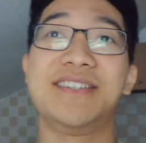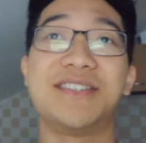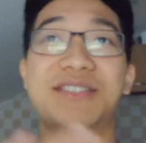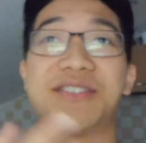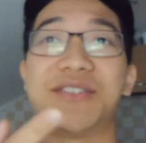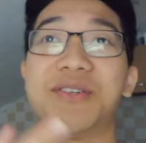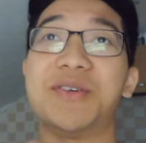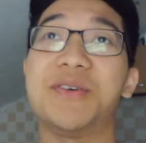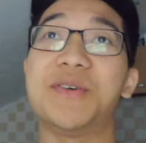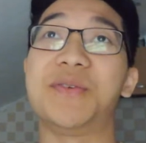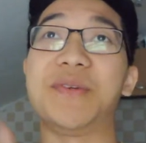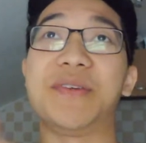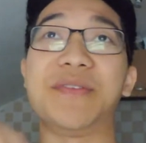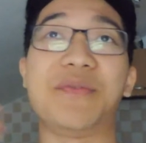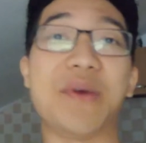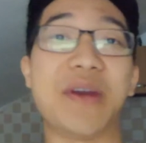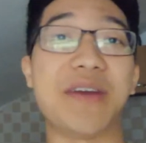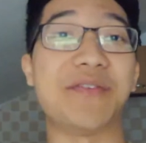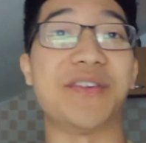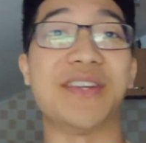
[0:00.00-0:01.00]
so just
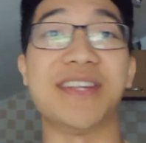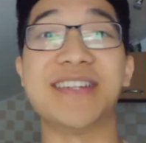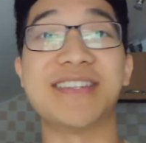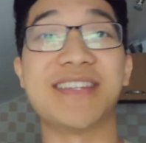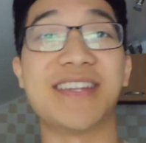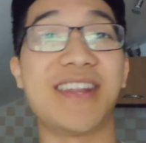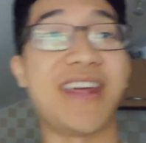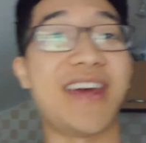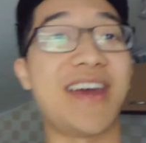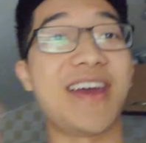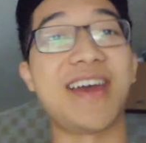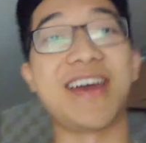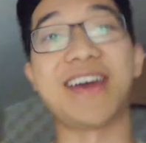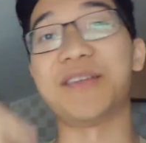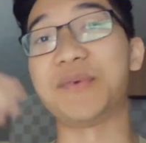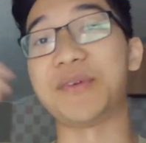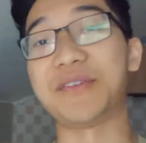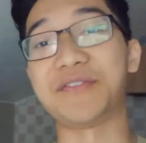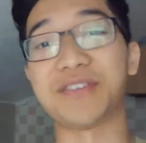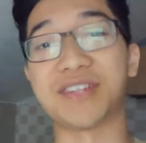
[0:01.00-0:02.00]
wait for the internet,
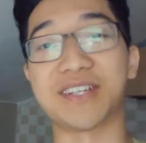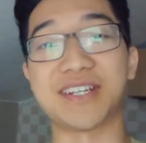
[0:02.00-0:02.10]
and wait for the